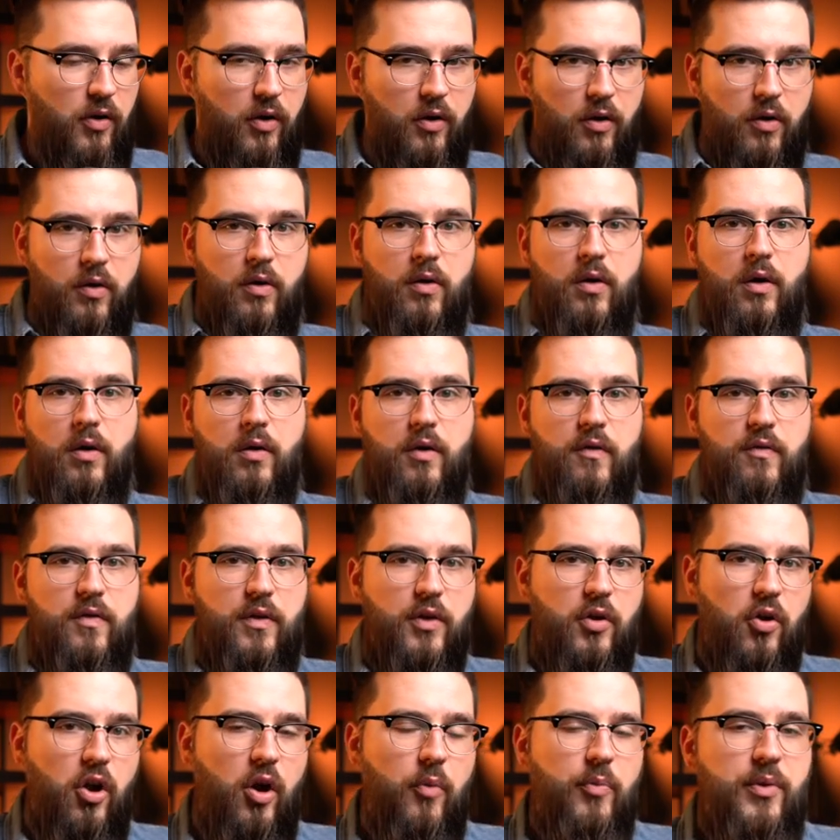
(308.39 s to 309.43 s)
all of the
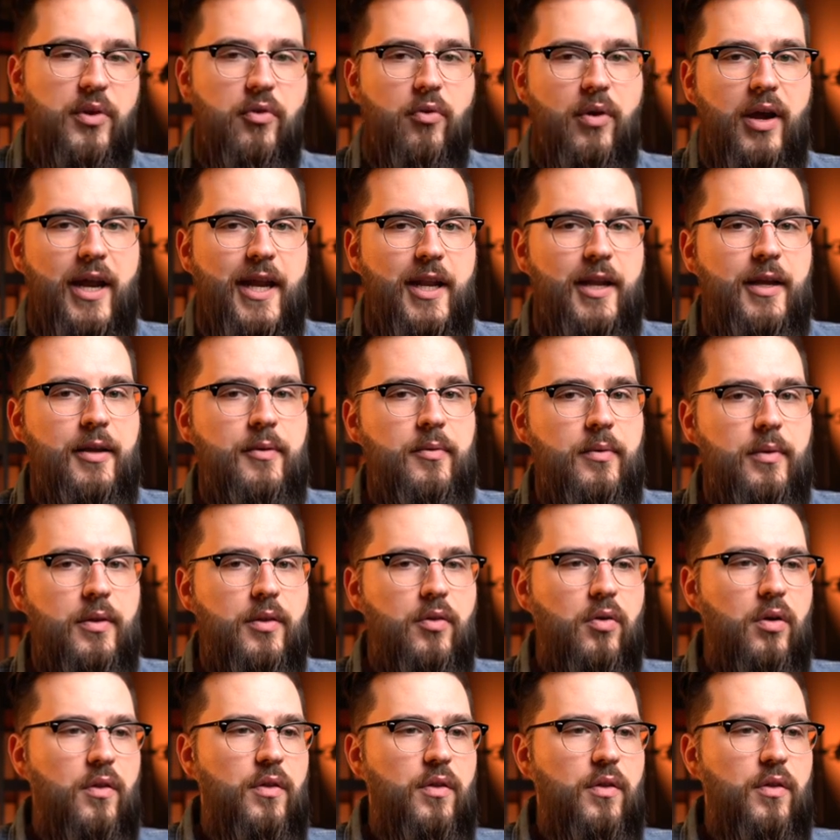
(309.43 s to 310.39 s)
copywriting and all